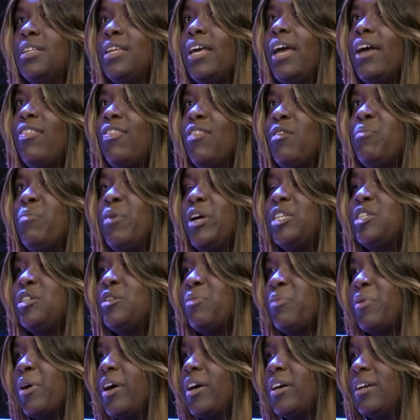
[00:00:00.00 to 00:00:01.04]
yeah, the
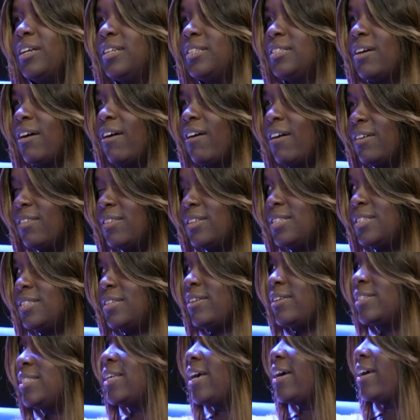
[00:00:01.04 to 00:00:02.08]
budget part is hard. This is
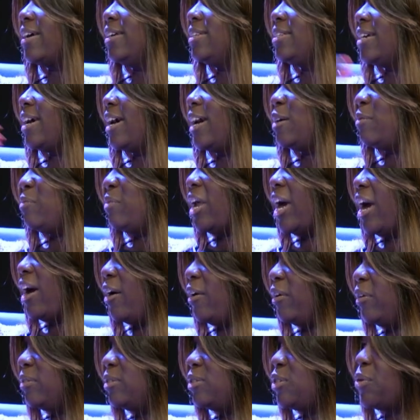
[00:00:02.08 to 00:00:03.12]
our second time
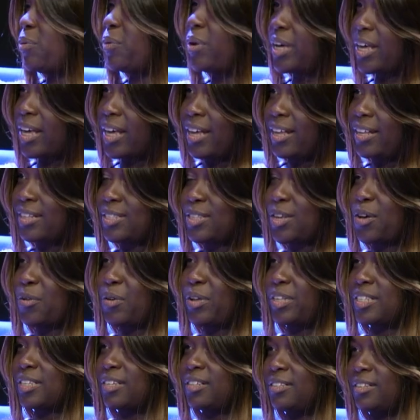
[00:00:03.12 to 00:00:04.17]
now doing it, so
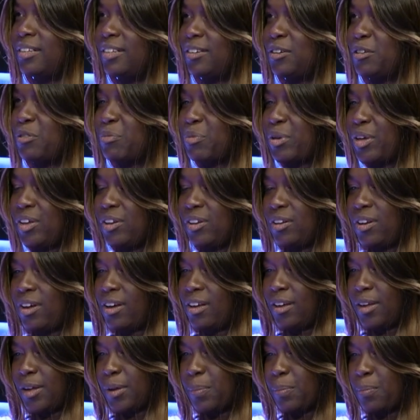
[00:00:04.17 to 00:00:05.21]
it's a little bit
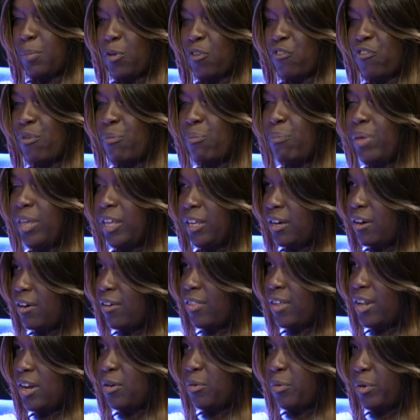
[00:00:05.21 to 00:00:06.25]
um, more familiar
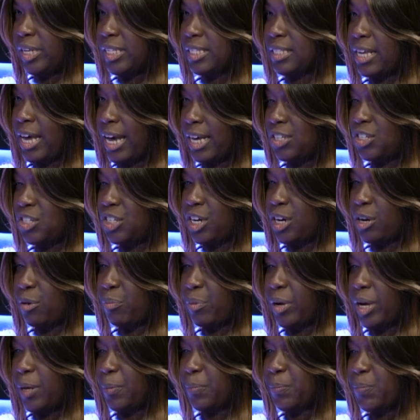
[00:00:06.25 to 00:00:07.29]
than it was last year.
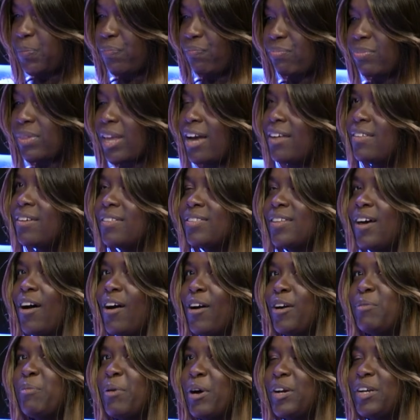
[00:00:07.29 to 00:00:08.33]
But I think the
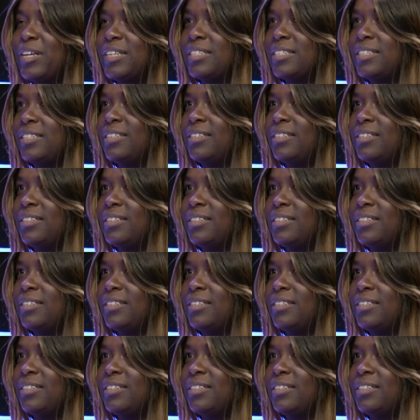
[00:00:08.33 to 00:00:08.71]
hard part is